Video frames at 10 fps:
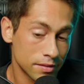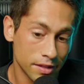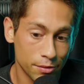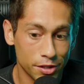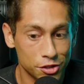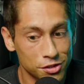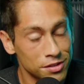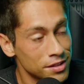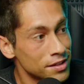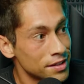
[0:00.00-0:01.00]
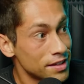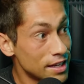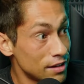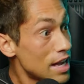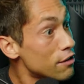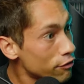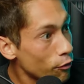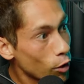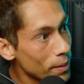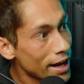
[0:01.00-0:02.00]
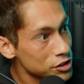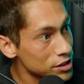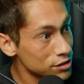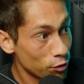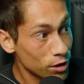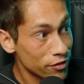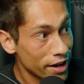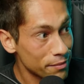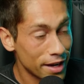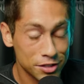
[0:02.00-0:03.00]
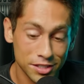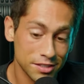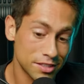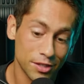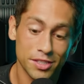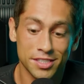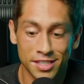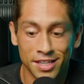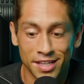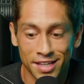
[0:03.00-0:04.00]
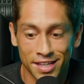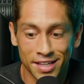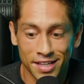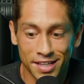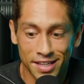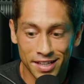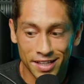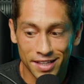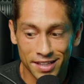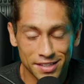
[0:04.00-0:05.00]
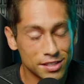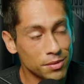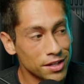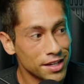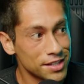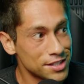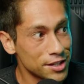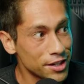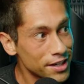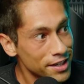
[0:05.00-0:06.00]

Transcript: Which in 4 to 5 matches. So it's something to consider.